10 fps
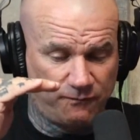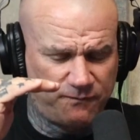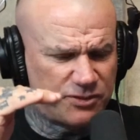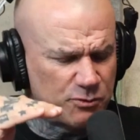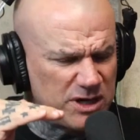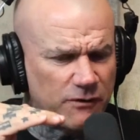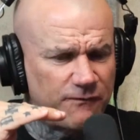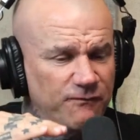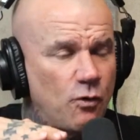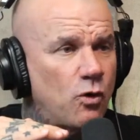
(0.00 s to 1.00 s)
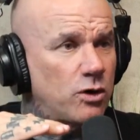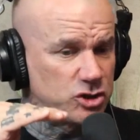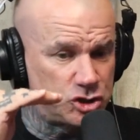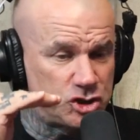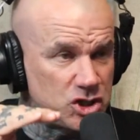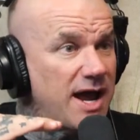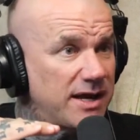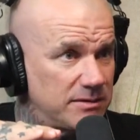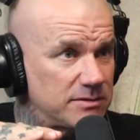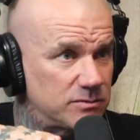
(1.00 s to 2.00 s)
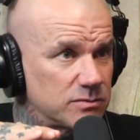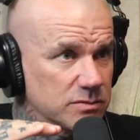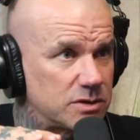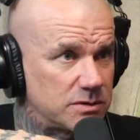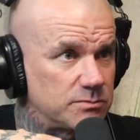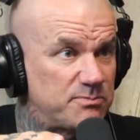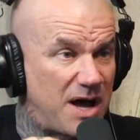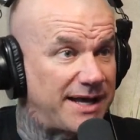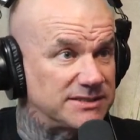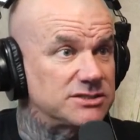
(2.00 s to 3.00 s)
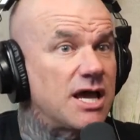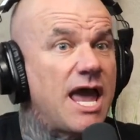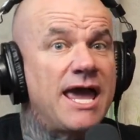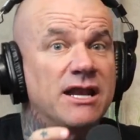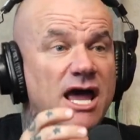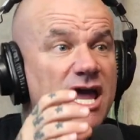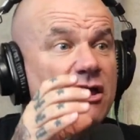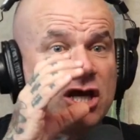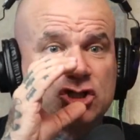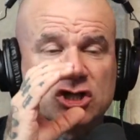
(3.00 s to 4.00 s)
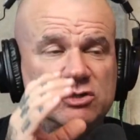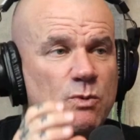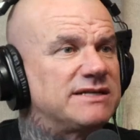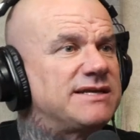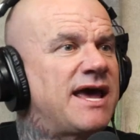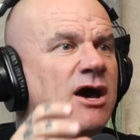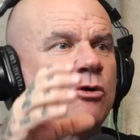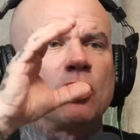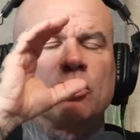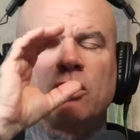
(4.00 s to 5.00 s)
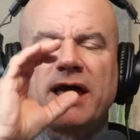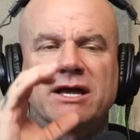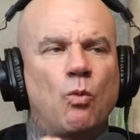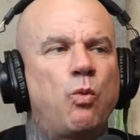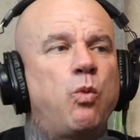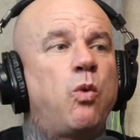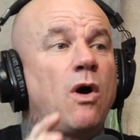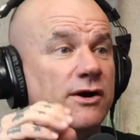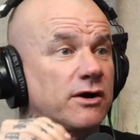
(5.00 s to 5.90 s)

3 or 4 giant pints. Yeah. And it just went down like water.